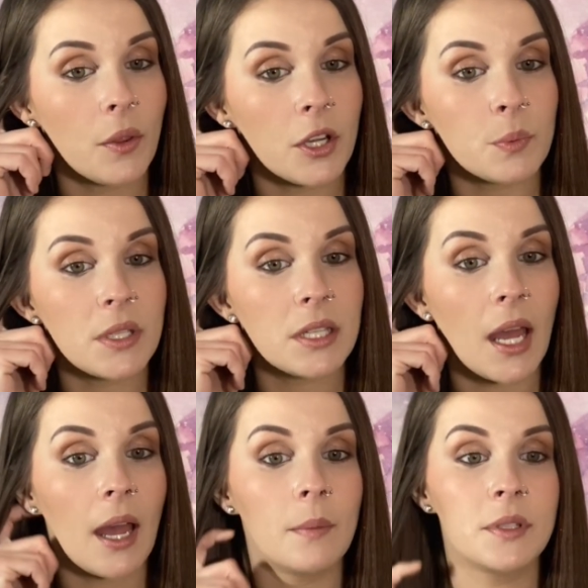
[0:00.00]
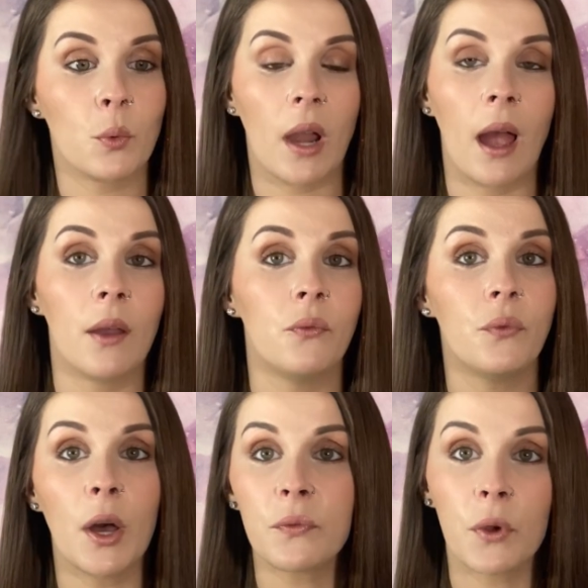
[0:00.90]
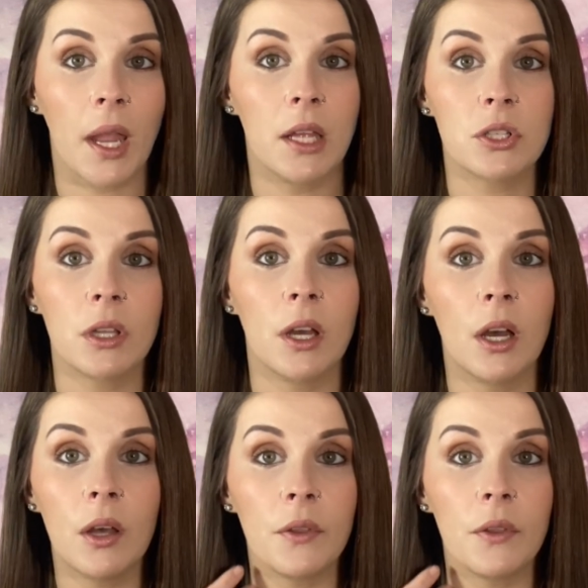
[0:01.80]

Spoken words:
and there's been times where I've felt for Angela.